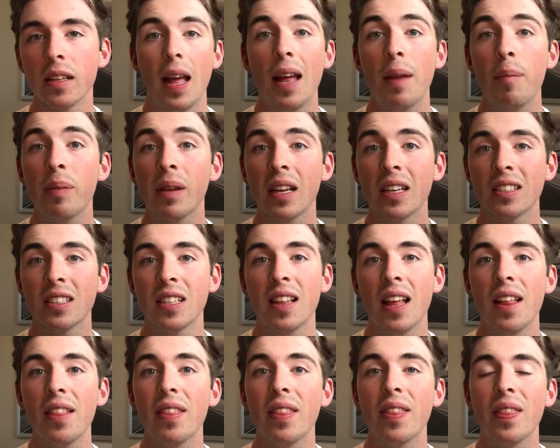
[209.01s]
And because of
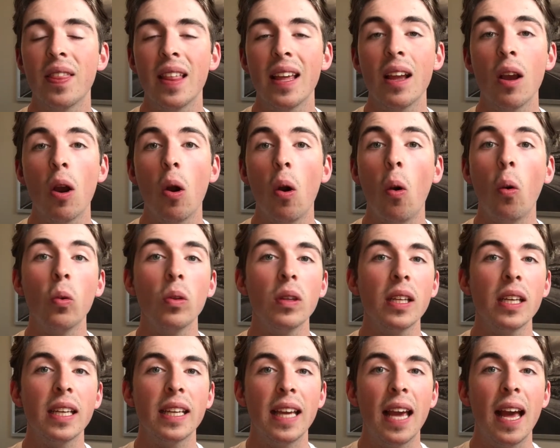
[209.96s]
that, they
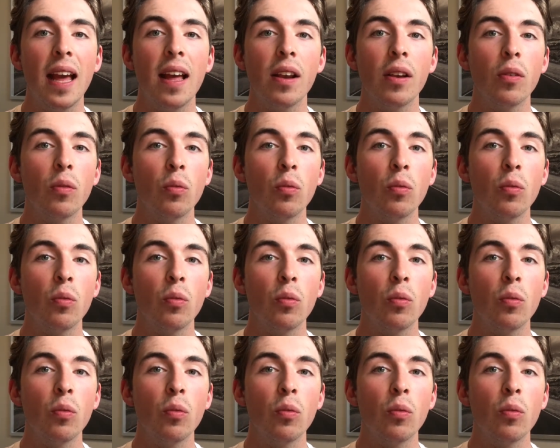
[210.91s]
only get